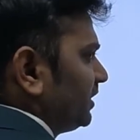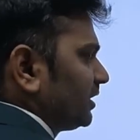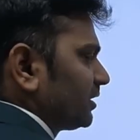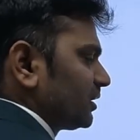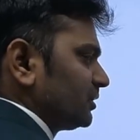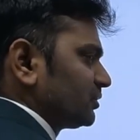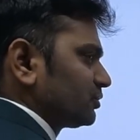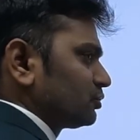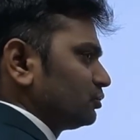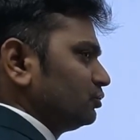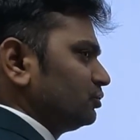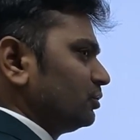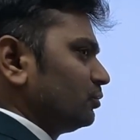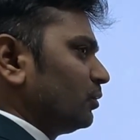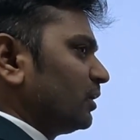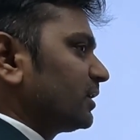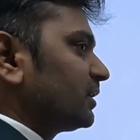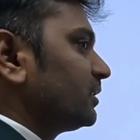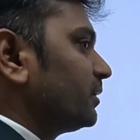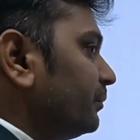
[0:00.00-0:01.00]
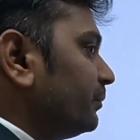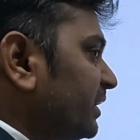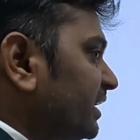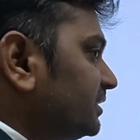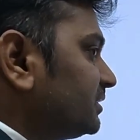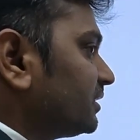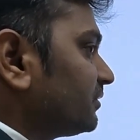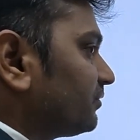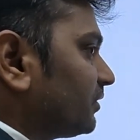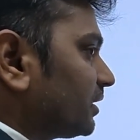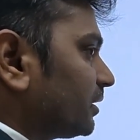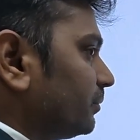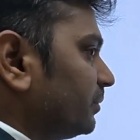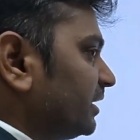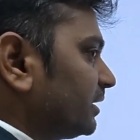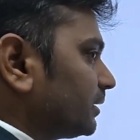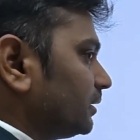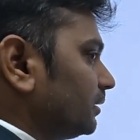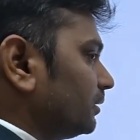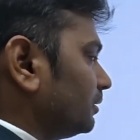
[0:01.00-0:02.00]
Constitution, what are the major
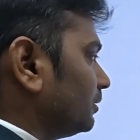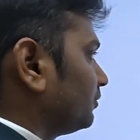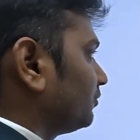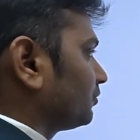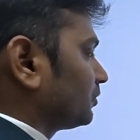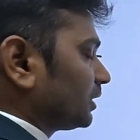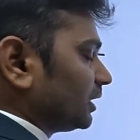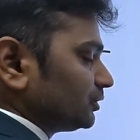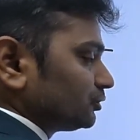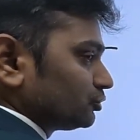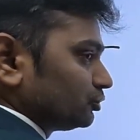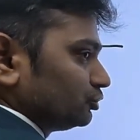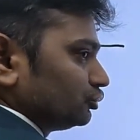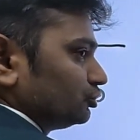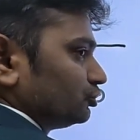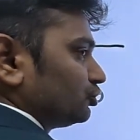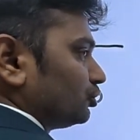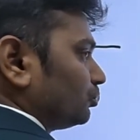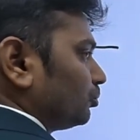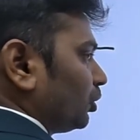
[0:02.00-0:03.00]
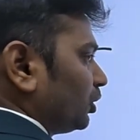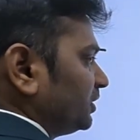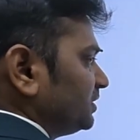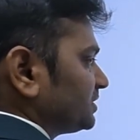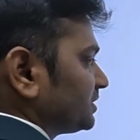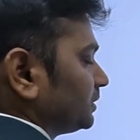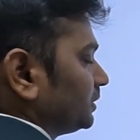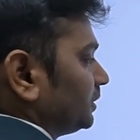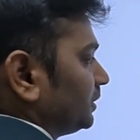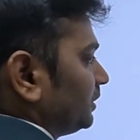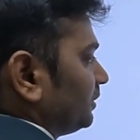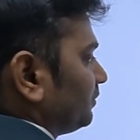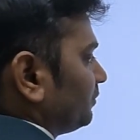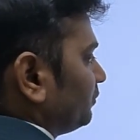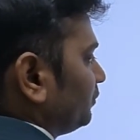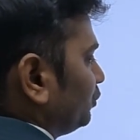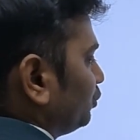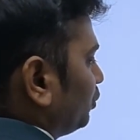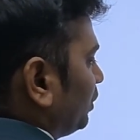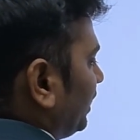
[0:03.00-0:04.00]
fundamental constitutional bodies?
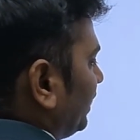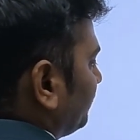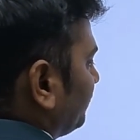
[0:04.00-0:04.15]
You have